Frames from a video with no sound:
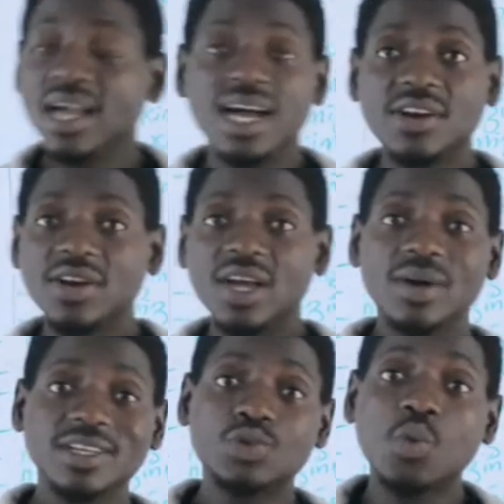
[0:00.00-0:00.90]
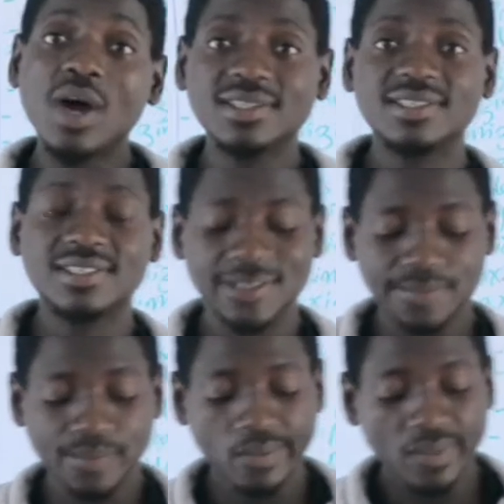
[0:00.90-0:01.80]
Another one is want.
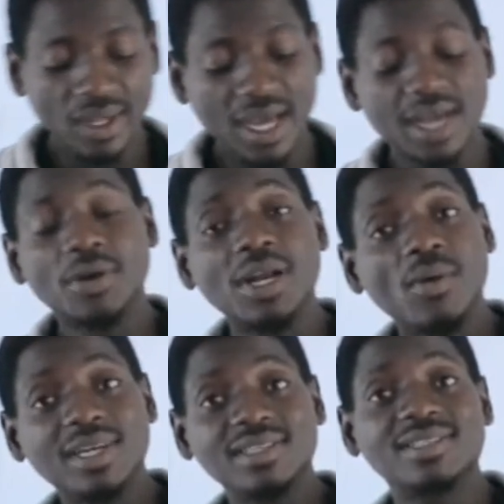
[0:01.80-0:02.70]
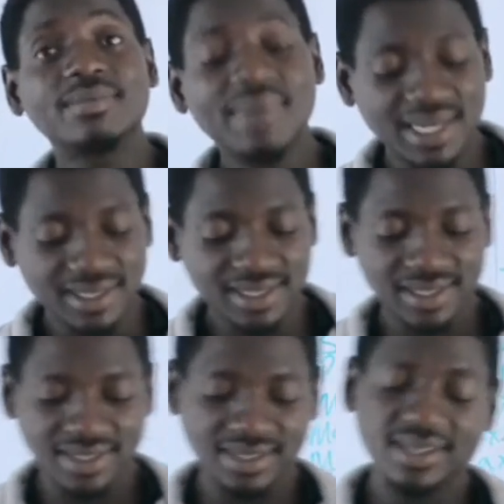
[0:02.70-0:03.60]
Another one is demand.
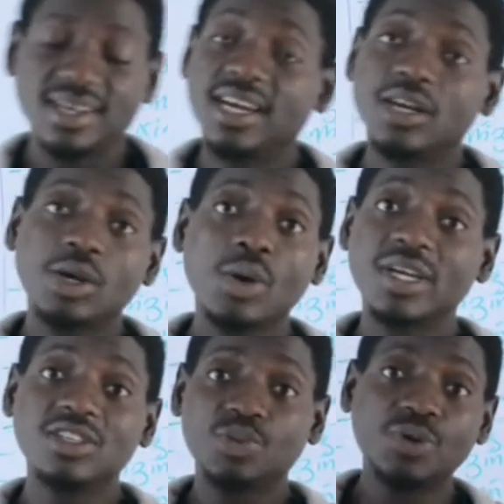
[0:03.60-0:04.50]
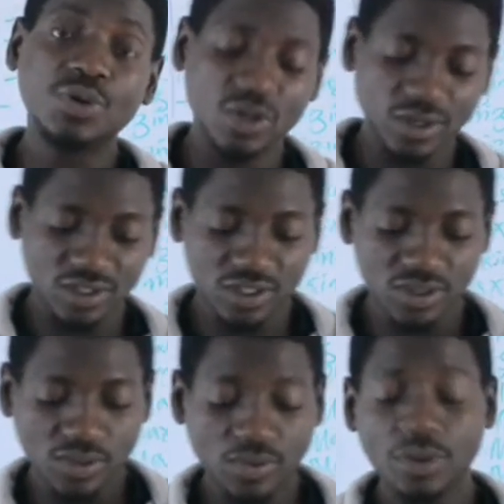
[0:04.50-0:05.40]
Another one is product.
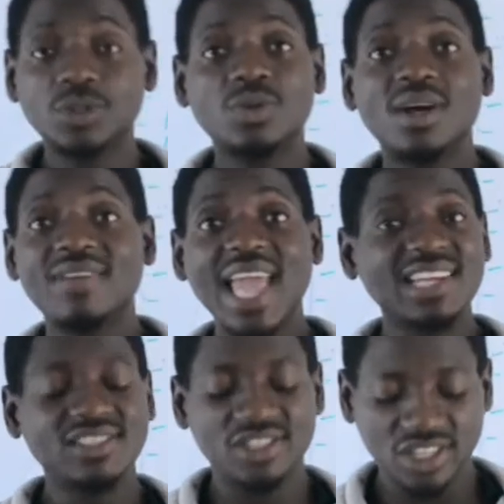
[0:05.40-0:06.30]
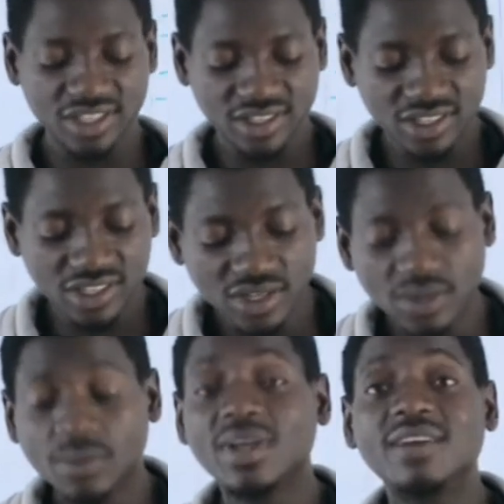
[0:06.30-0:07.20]
We also have exchange.
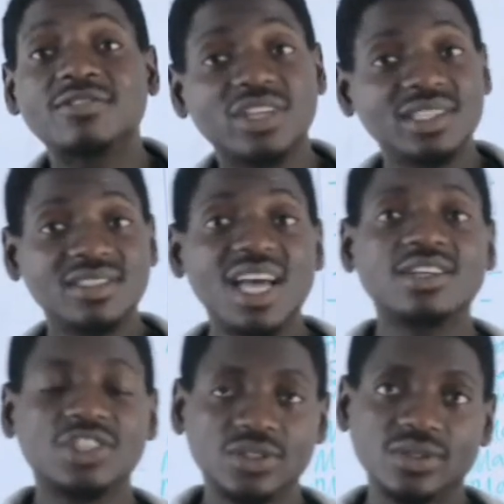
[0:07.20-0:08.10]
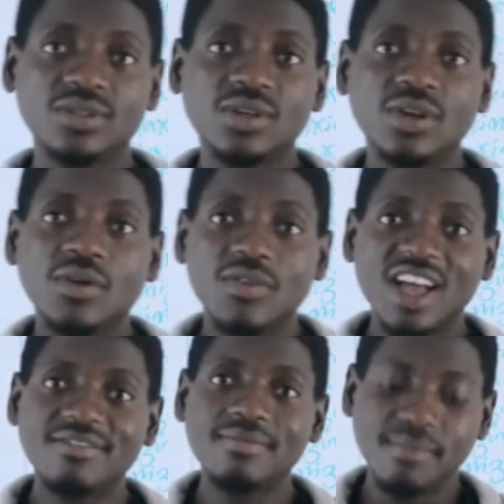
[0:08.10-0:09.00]
We have transaction. We
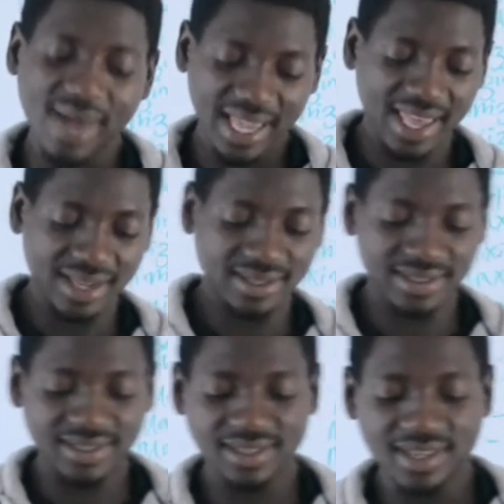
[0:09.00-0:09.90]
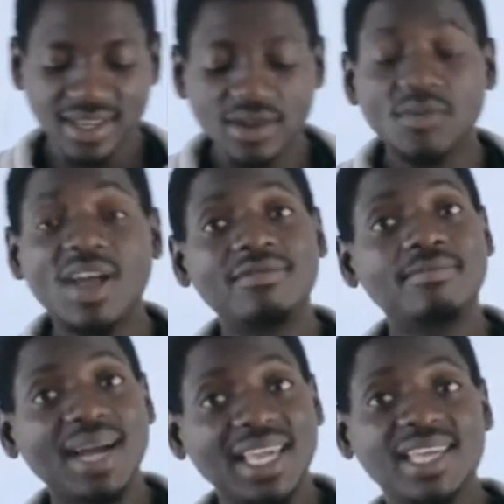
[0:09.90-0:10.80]
have markets. We have
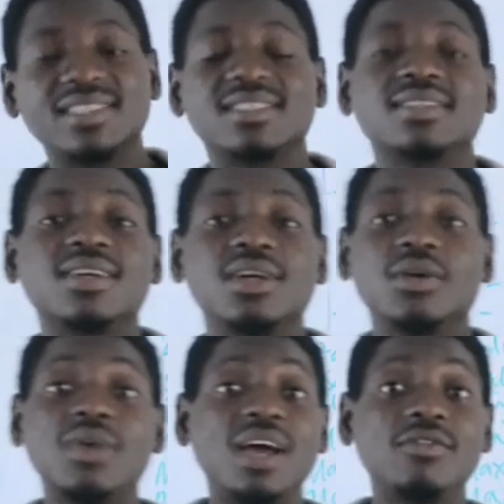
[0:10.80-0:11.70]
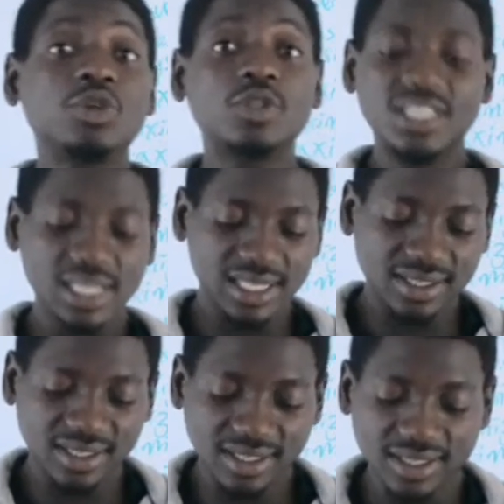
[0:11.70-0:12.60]
marketing. We have
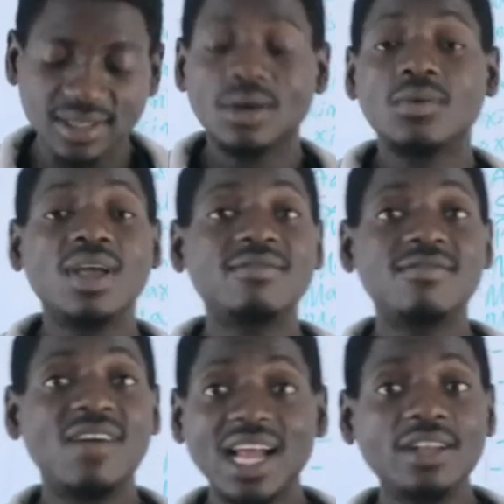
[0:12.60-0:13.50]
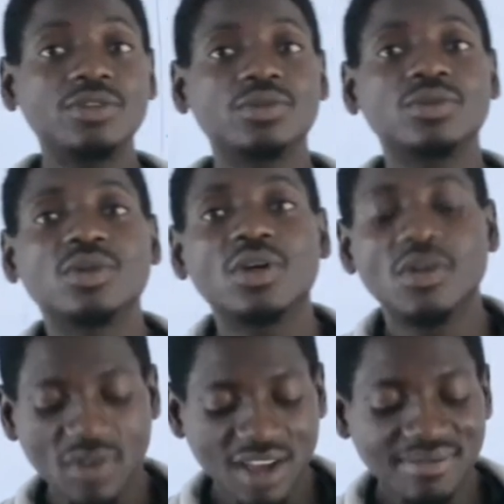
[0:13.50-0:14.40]
utility. We have value.
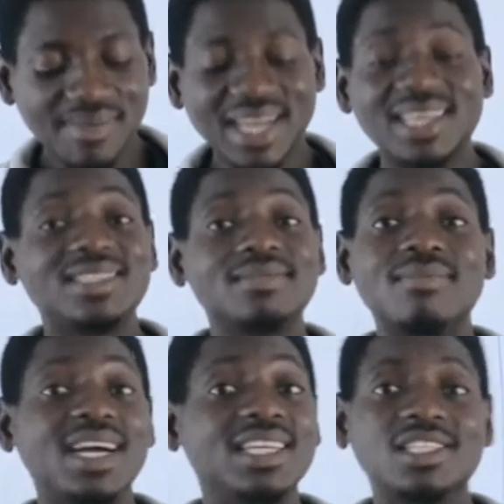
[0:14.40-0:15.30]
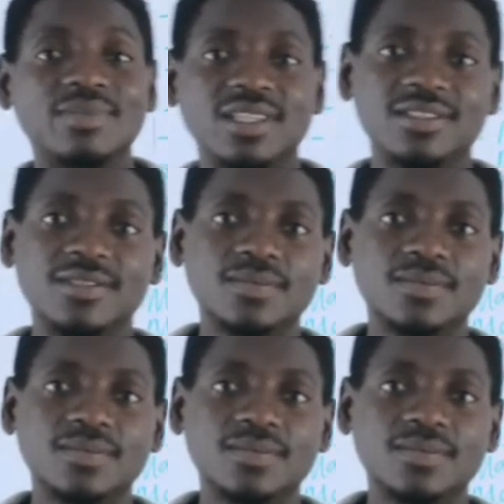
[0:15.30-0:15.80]
We have marketing management.